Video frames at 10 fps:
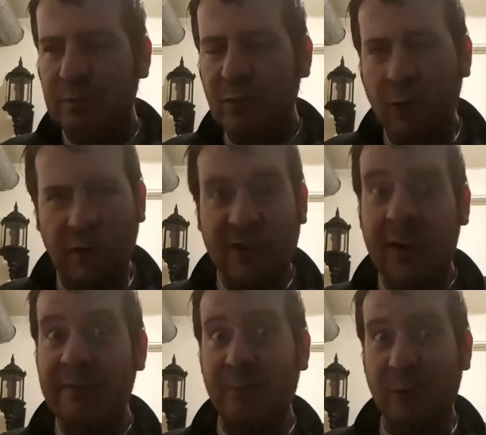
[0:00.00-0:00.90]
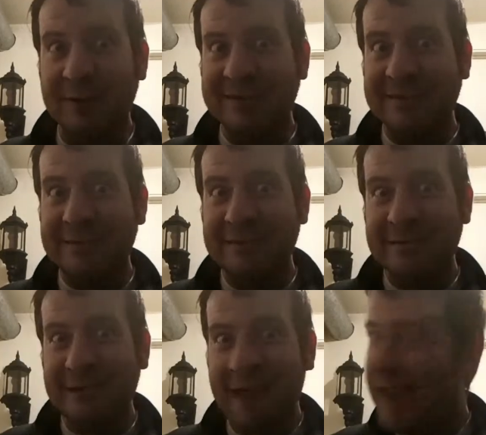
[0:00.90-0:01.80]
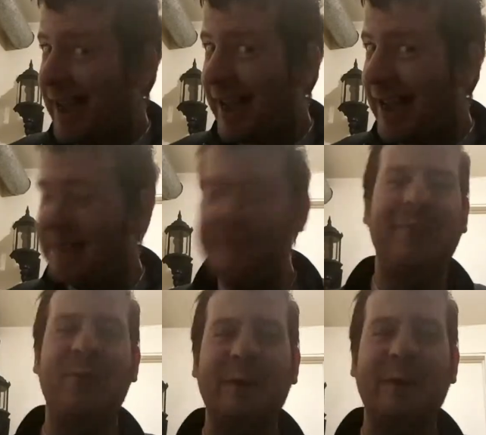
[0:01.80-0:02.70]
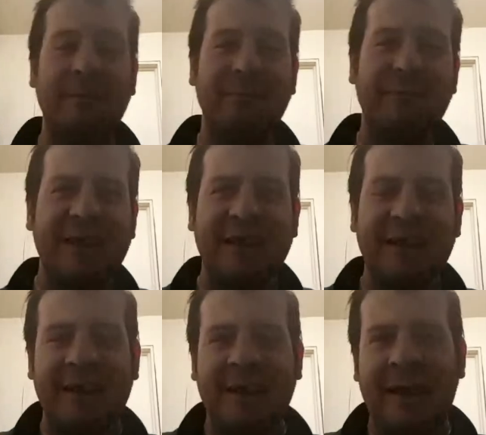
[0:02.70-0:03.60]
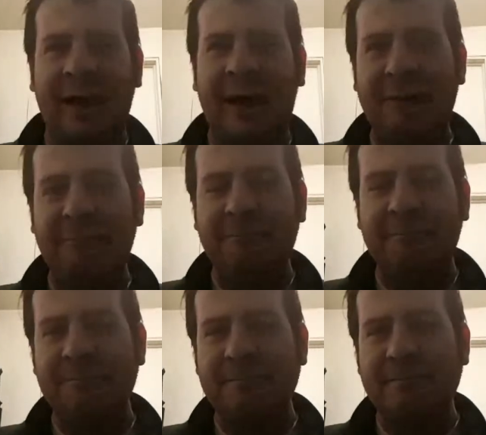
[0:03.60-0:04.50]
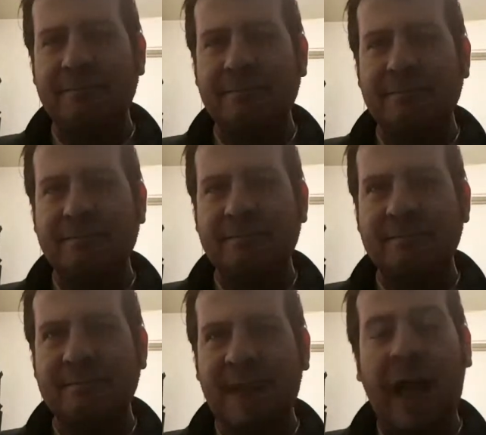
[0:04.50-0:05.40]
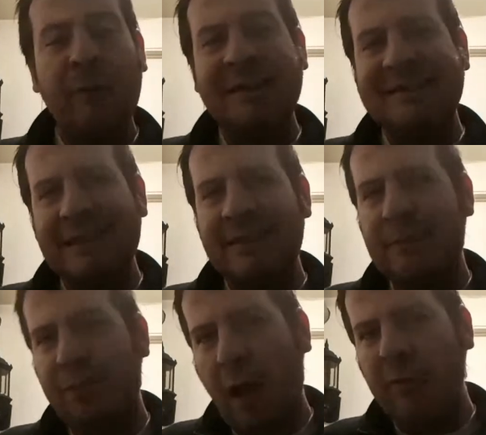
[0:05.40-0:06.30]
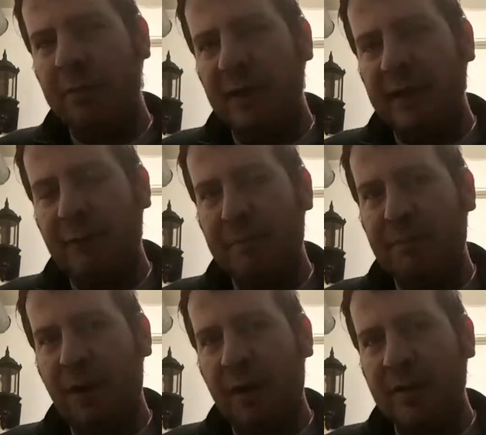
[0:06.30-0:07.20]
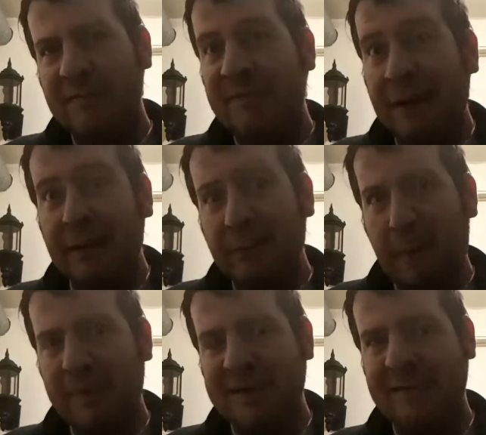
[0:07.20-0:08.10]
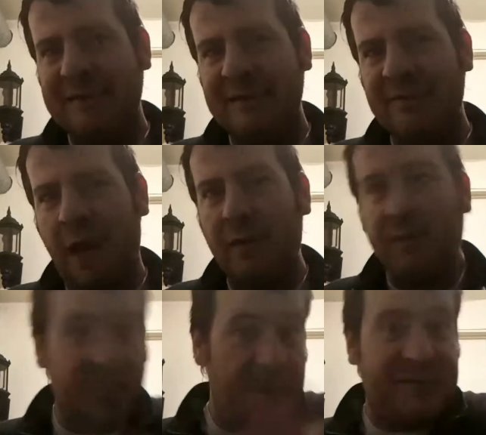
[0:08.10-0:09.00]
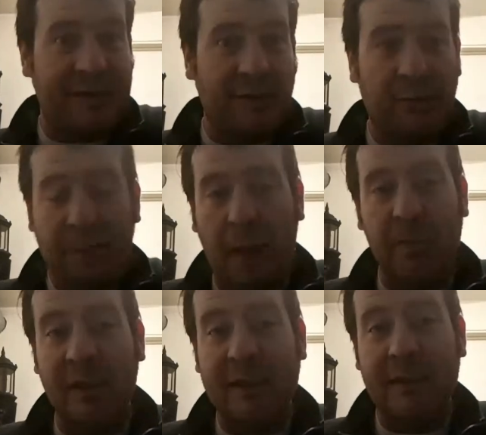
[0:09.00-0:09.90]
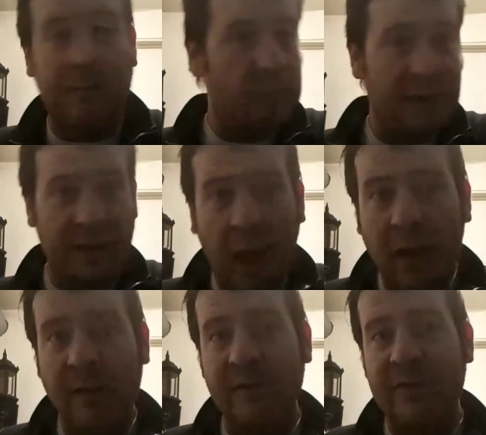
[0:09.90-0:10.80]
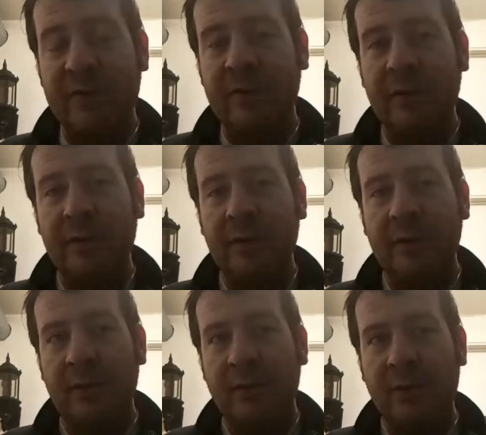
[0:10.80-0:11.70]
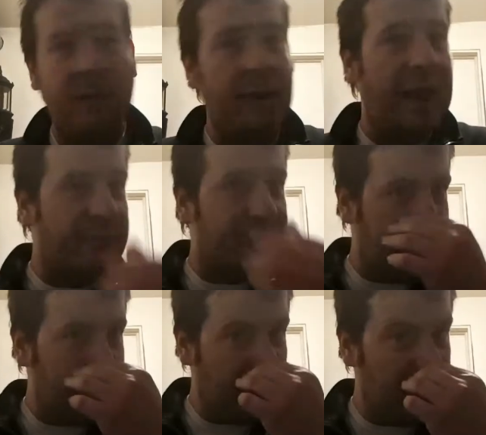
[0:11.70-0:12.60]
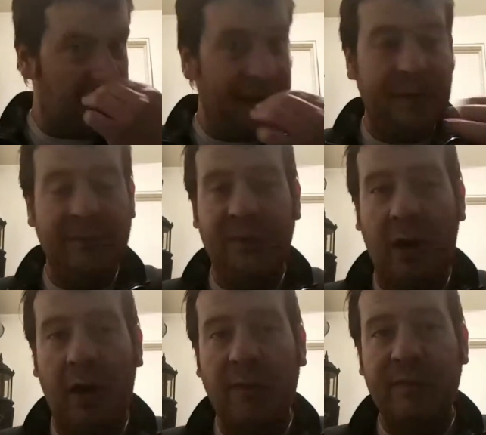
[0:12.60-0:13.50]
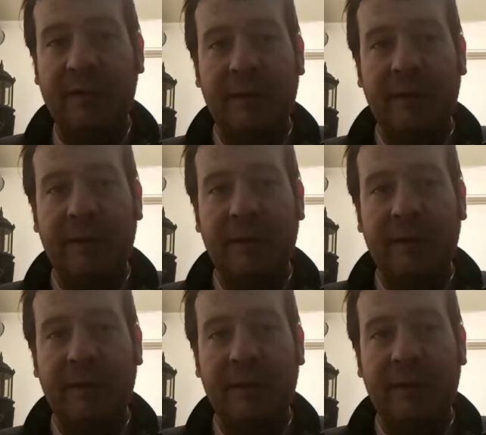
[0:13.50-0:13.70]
or triforce, if you will. I would say that they probably are fairly representative of the general public writ large. You're going to have people involved